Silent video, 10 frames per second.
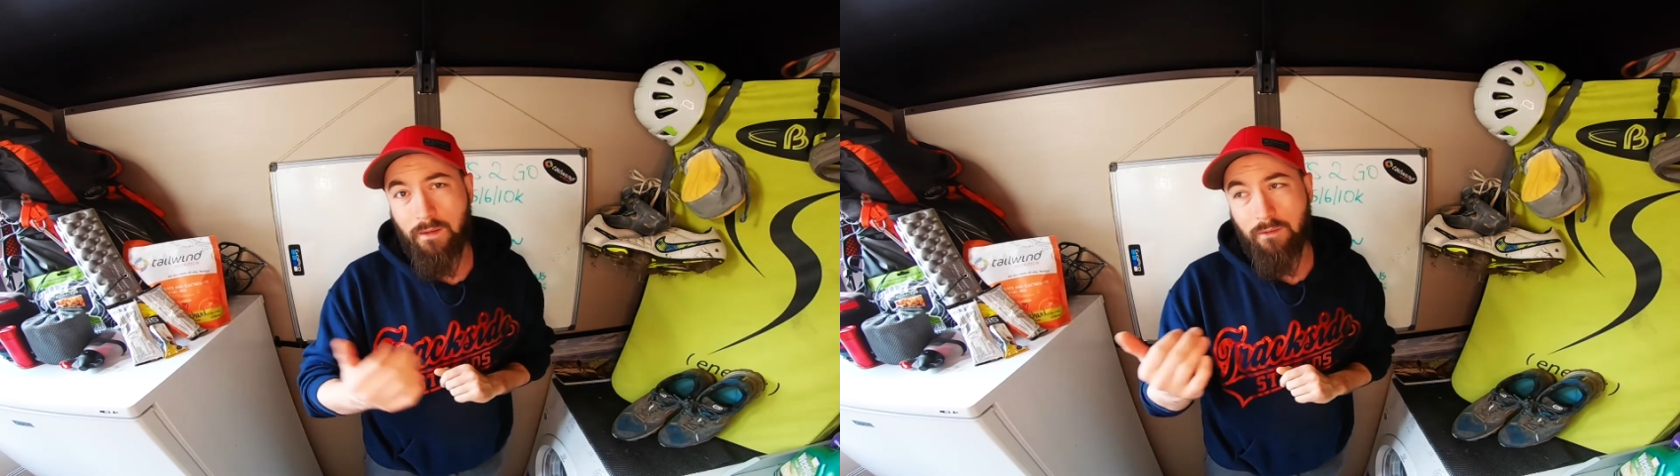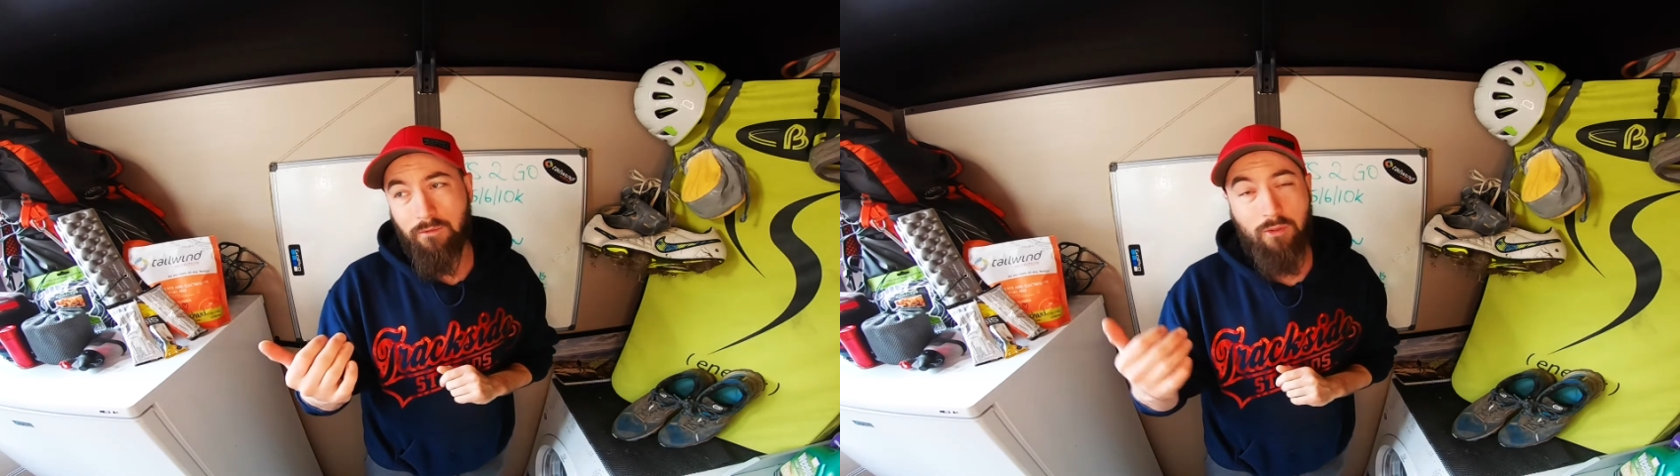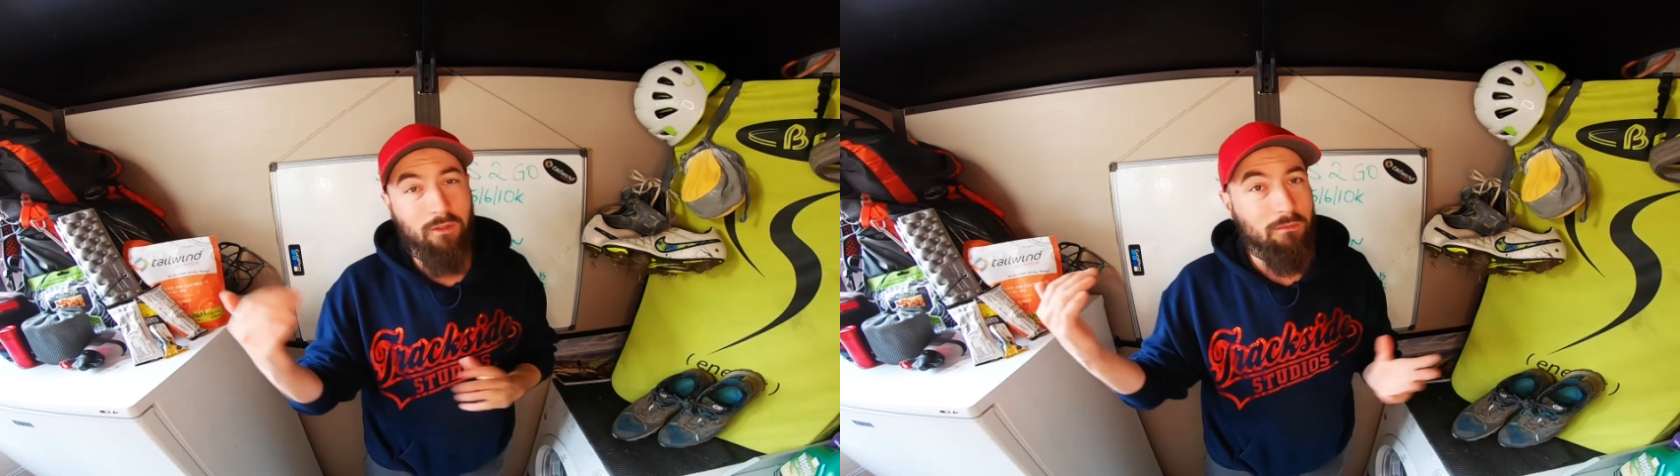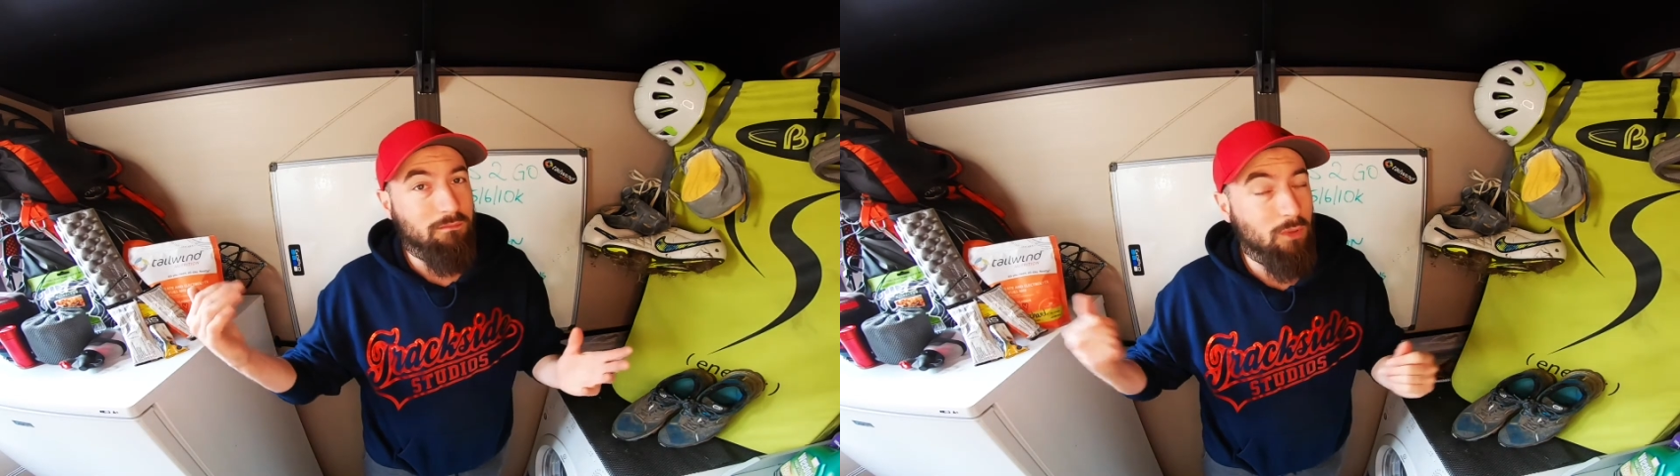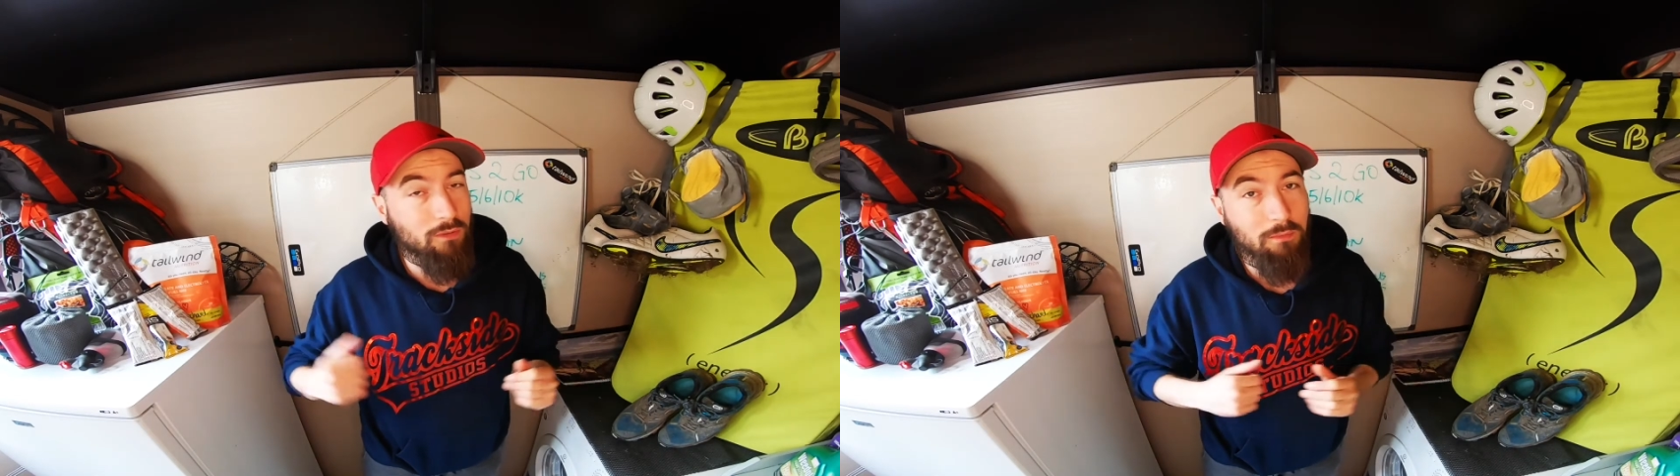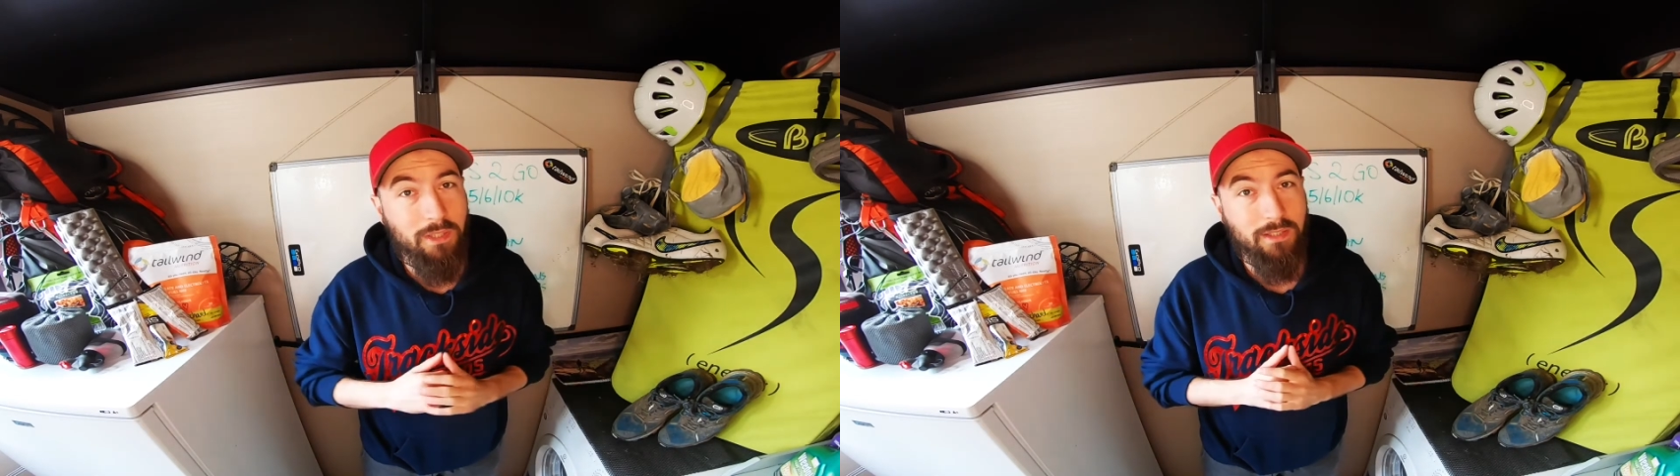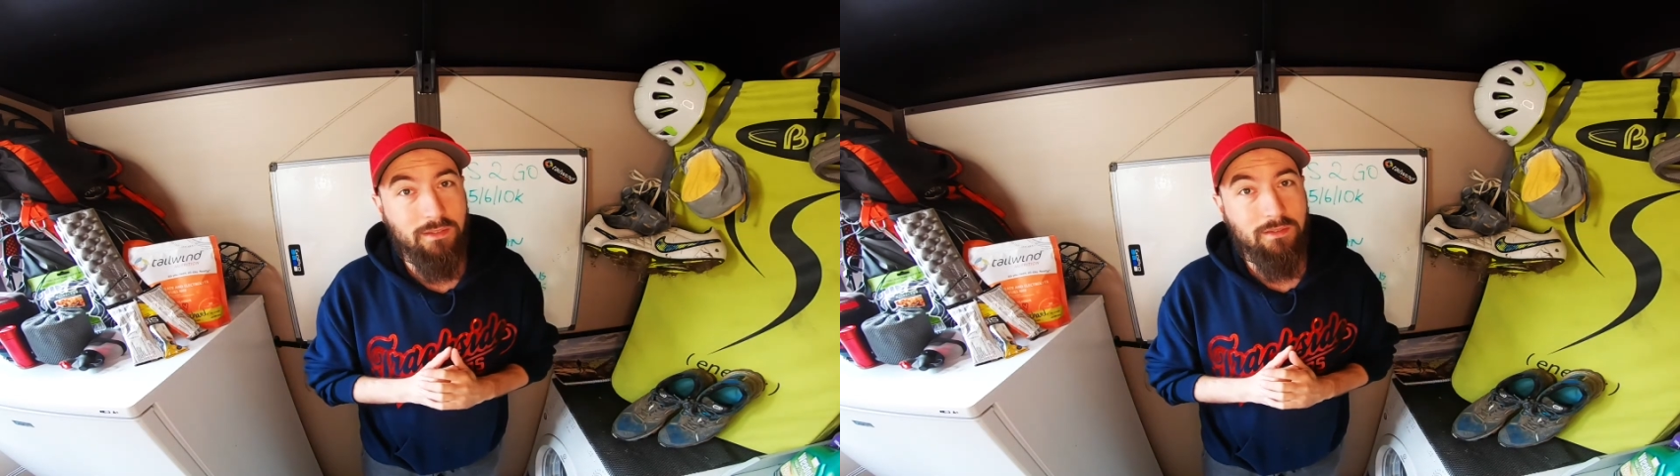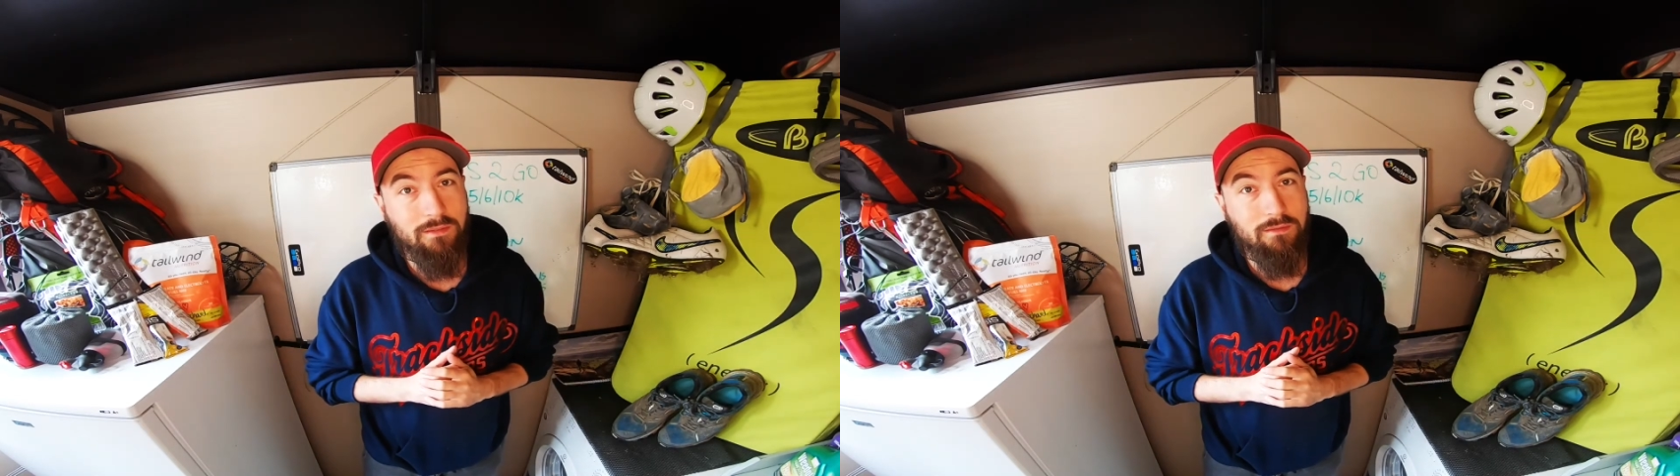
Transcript: for more updates.